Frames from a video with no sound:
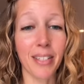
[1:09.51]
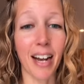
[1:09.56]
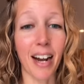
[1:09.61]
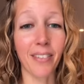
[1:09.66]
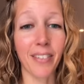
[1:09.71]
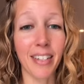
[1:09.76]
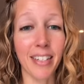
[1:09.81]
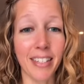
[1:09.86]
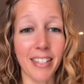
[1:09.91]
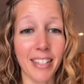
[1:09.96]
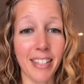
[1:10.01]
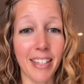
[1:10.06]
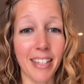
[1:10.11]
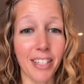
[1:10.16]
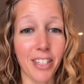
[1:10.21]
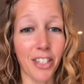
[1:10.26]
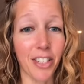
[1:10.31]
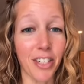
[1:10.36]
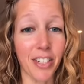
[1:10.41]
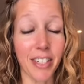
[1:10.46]
Obviously,
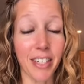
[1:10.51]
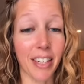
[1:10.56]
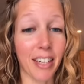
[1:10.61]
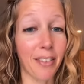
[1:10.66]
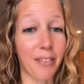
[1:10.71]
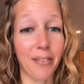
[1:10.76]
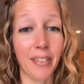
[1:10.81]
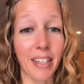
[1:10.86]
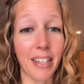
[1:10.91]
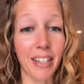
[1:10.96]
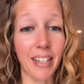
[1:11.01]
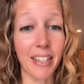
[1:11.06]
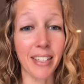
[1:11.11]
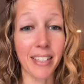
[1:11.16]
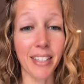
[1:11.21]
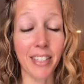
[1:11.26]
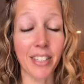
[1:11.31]
it's just a convenience.